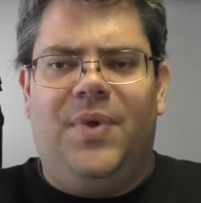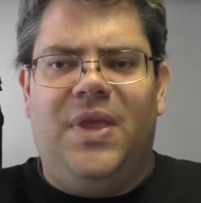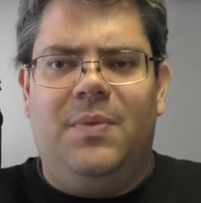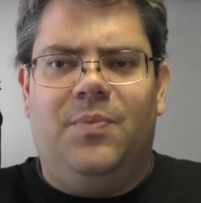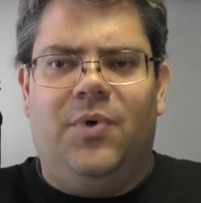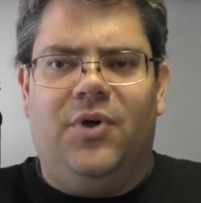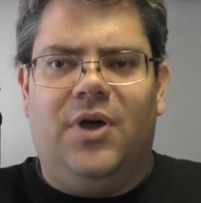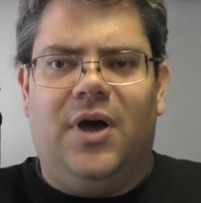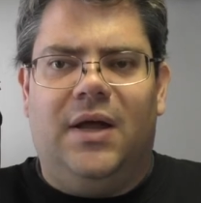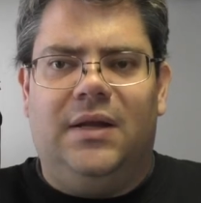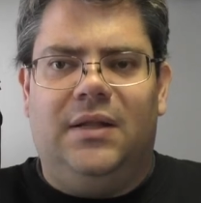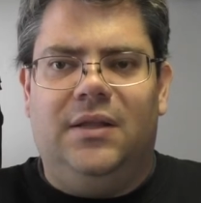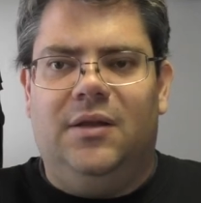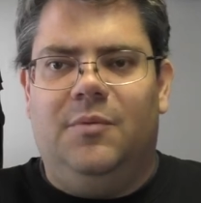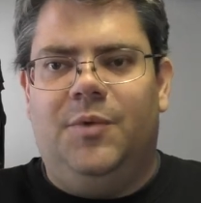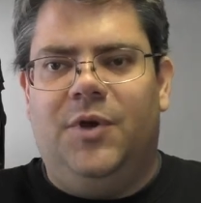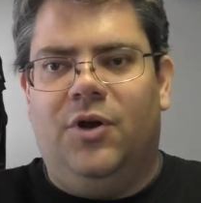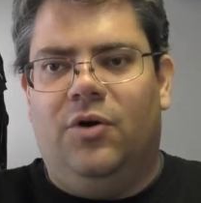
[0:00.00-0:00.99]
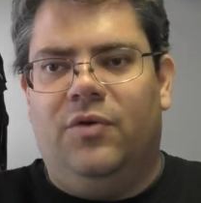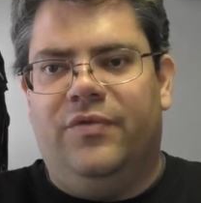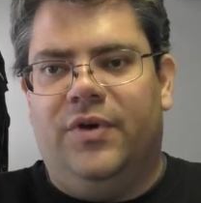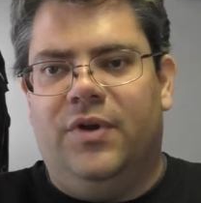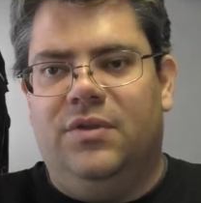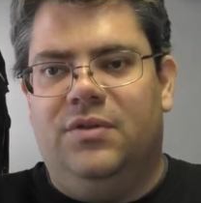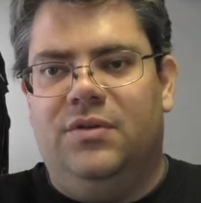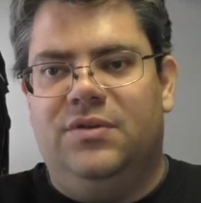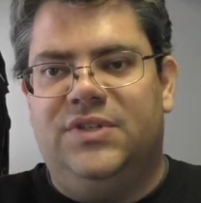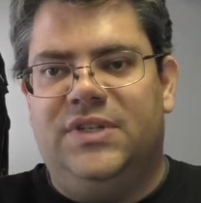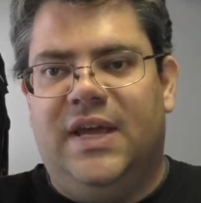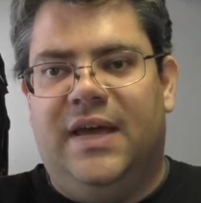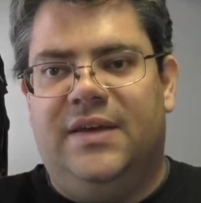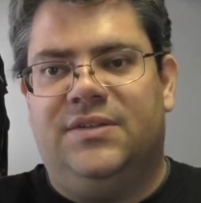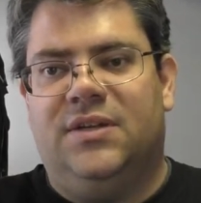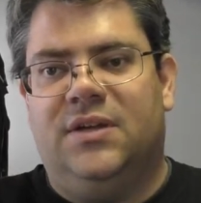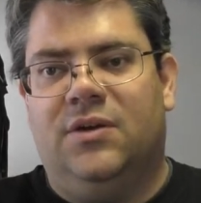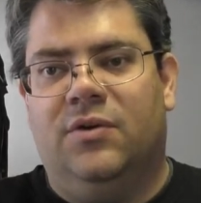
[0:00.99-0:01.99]
people got a little bit over
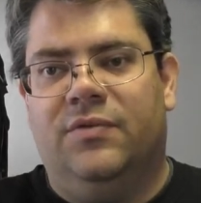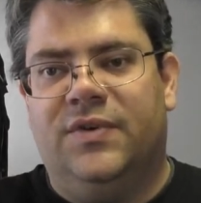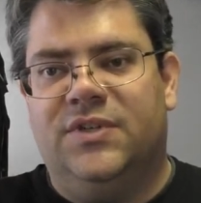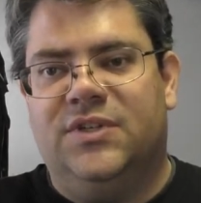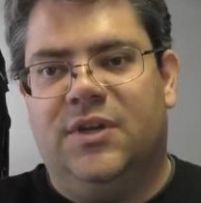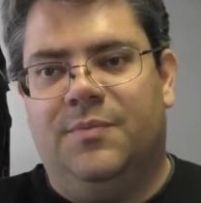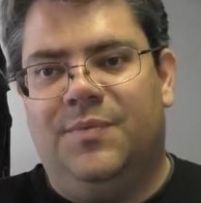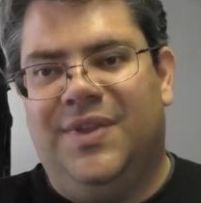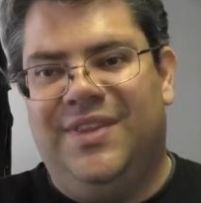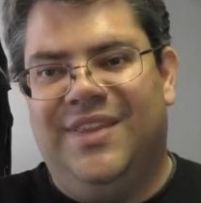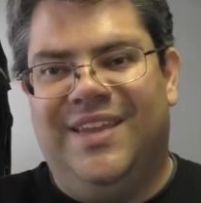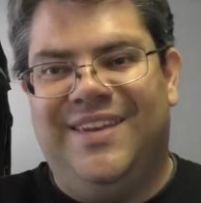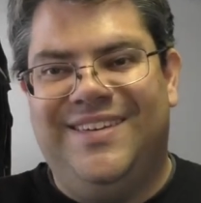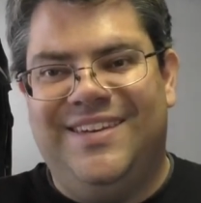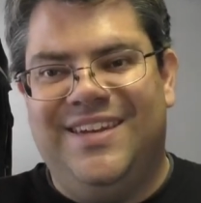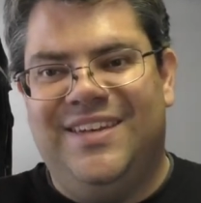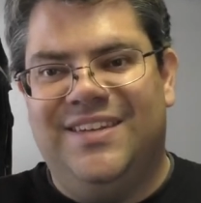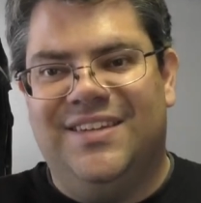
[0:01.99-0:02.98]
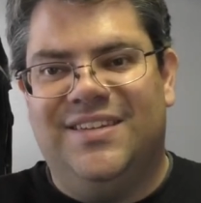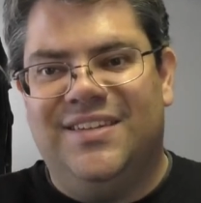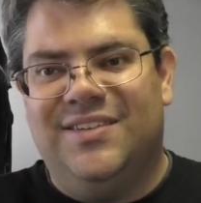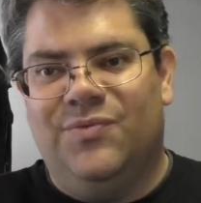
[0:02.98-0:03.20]
enthusiastic over something that didn't